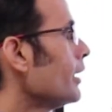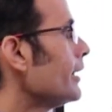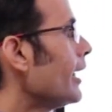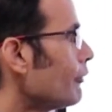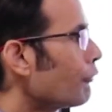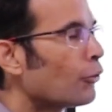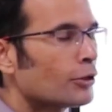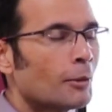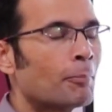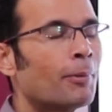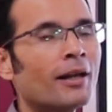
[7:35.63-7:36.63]
Therefore,
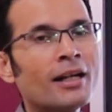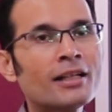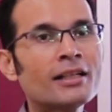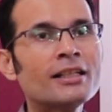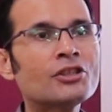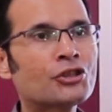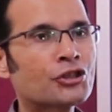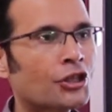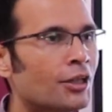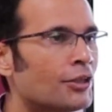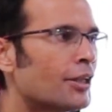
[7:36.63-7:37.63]
the blood is
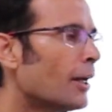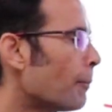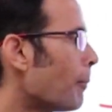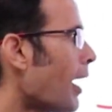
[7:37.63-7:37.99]
shunted